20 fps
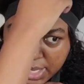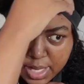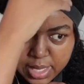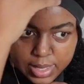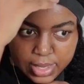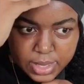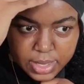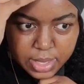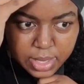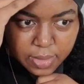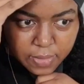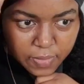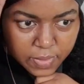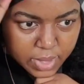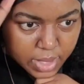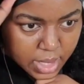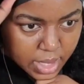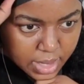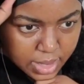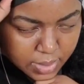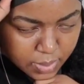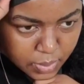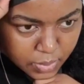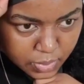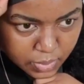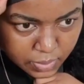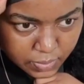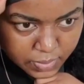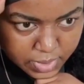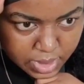elastic if it has
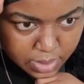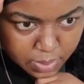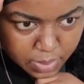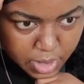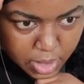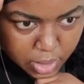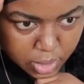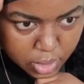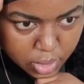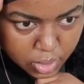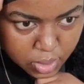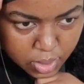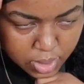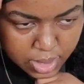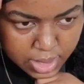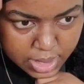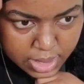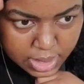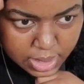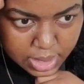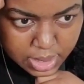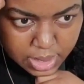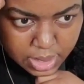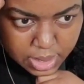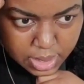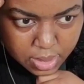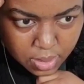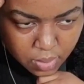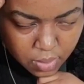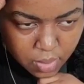moved and make sure that it is